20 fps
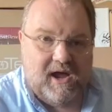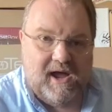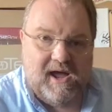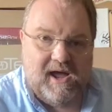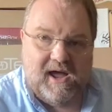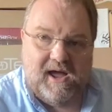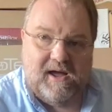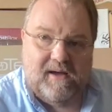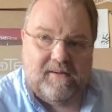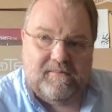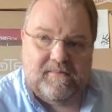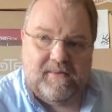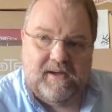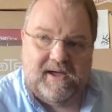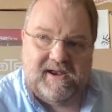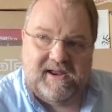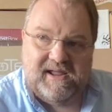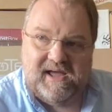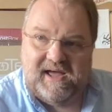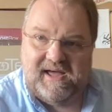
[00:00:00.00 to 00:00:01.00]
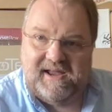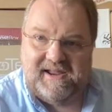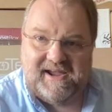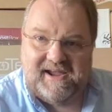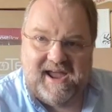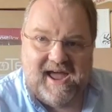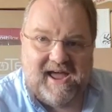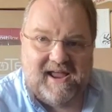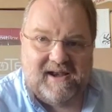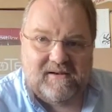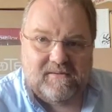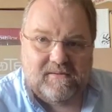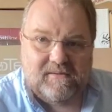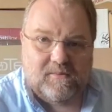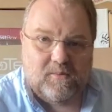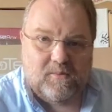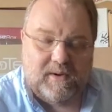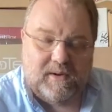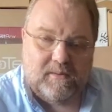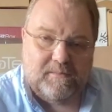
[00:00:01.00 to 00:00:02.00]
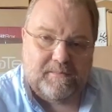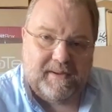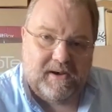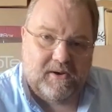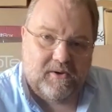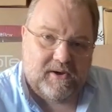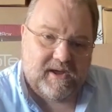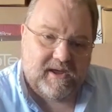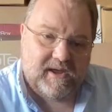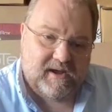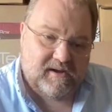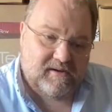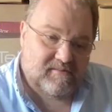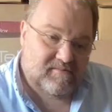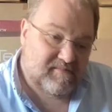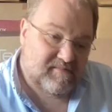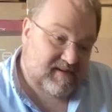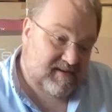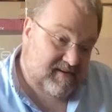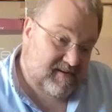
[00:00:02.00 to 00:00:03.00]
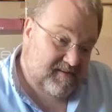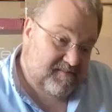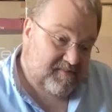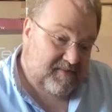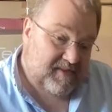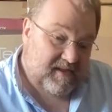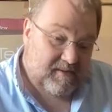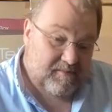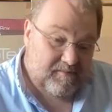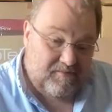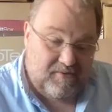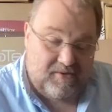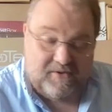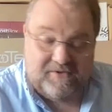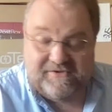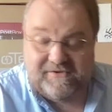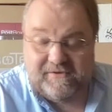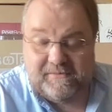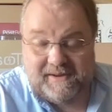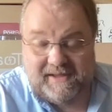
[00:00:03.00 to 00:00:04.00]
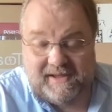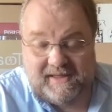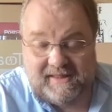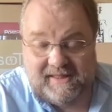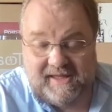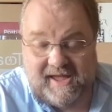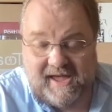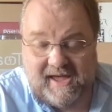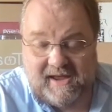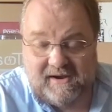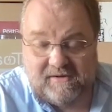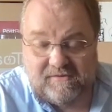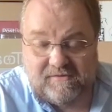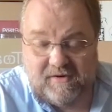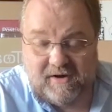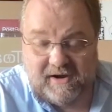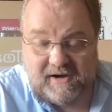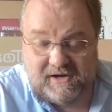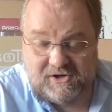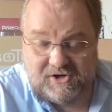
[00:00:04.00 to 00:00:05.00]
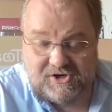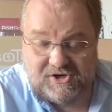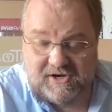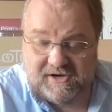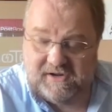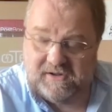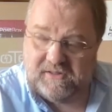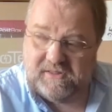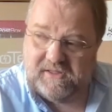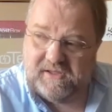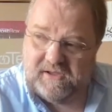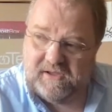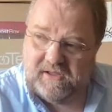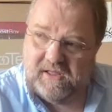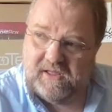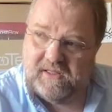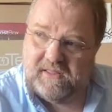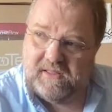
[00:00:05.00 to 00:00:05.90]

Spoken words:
and again, we'd be looking possibly at the Hana range. I don't think